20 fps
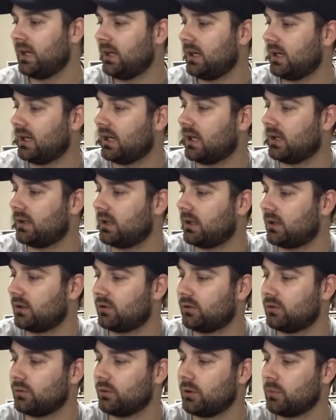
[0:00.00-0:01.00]
Now I
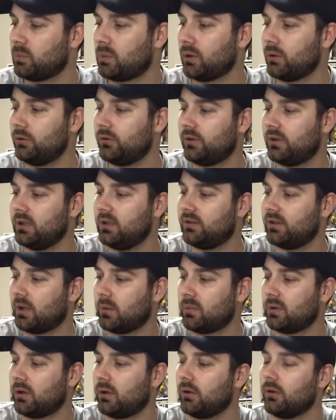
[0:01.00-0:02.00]
saw them post these up
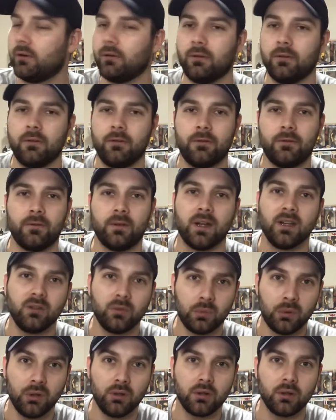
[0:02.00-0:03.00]
on
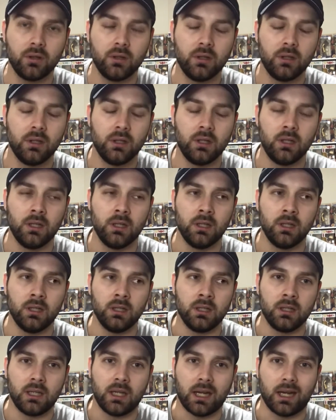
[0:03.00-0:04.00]
Facebook,
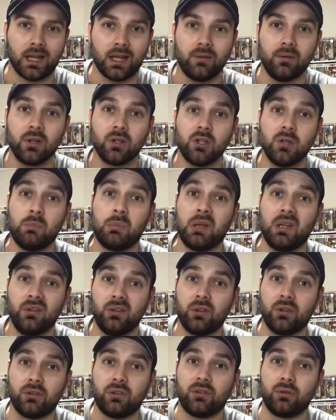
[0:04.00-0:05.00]
and I haven't actually been to
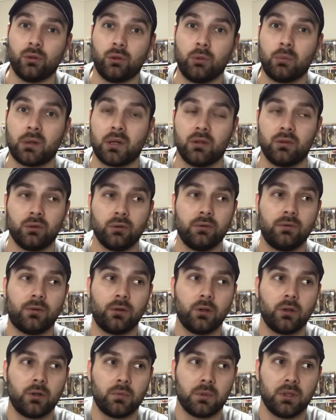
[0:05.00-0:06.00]
the store, but I do follow
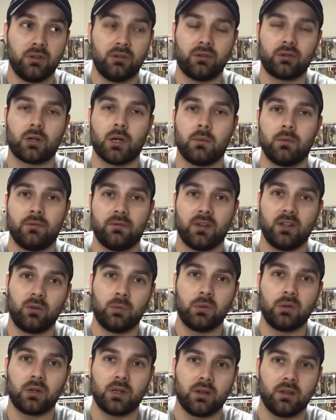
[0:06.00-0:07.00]
them on Instagram and
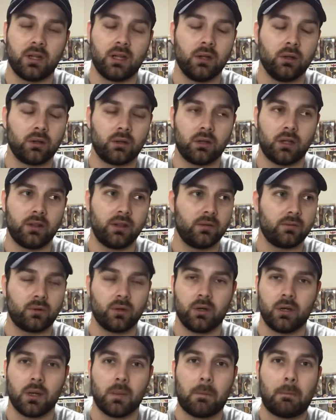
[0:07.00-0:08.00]
Facebook, and they look like they've got
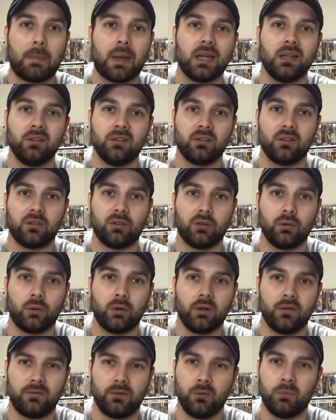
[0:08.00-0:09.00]
an amazing store. A
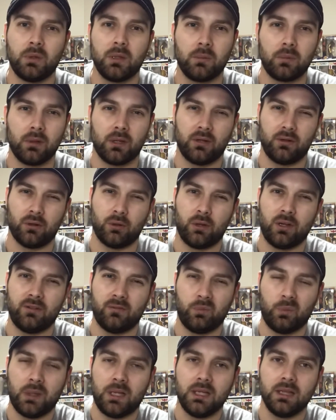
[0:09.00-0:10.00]
few people I know have
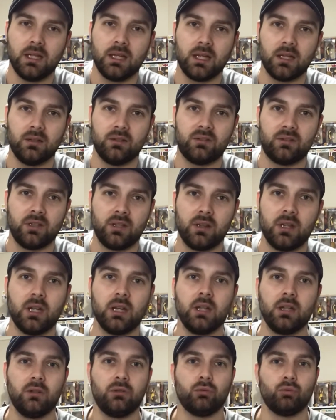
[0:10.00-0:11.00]
been there and said that
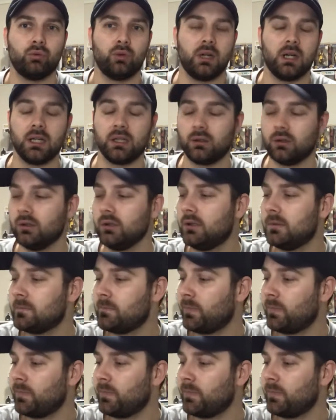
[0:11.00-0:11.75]
it is really good,